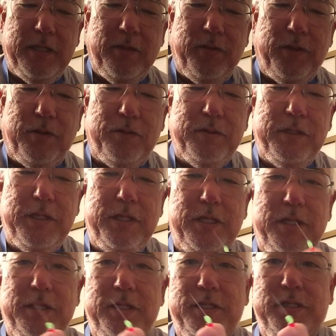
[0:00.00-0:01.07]
there we go.
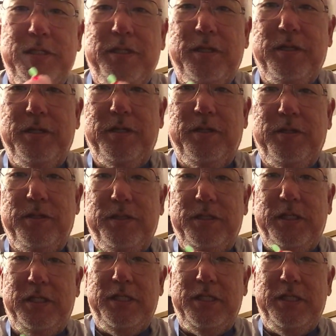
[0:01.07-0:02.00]
See,